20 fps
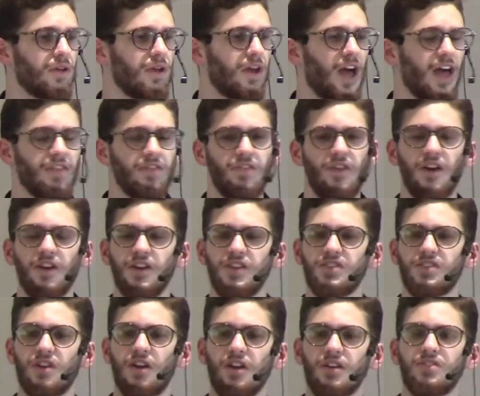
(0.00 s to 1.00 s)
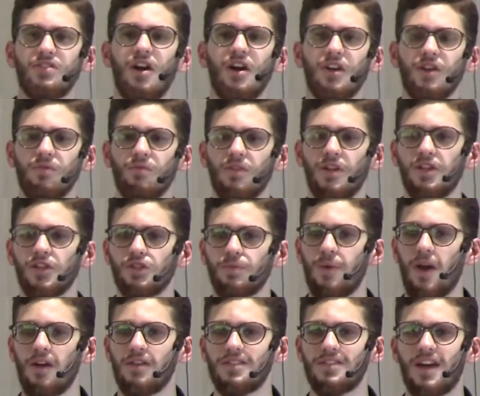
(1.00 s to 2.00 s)
And there he started talking with Allah
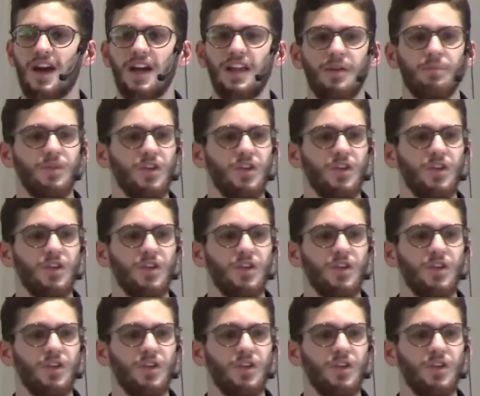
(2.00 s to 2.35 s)
subhanahu wa ta'ala.